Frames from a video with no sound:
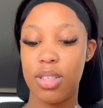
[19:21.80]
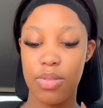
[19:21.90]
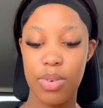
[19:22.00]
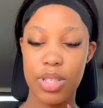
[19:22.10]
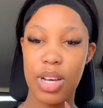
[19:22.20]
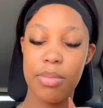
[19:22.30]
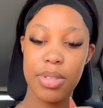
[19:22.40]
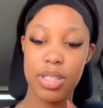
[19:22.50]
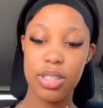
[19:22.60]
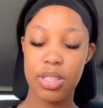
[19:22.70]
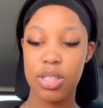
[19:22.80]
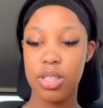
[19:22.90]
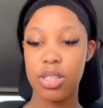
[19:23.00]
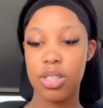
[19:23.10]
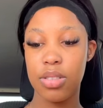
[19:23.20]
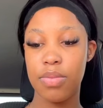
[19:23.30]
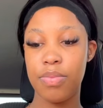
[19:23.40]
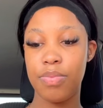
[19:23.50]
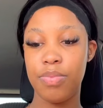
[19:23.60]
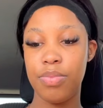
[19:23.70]
What time is it?
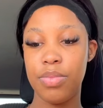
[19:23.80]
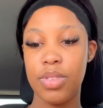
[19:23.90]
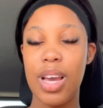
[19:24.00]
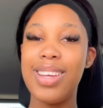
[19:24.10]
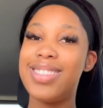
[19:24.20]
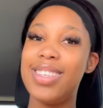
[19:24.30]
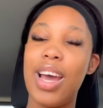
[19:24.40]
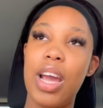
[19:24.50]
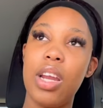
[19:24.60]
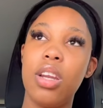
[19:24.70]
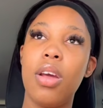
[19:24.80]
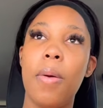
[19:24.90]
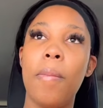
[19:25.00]
It's 9,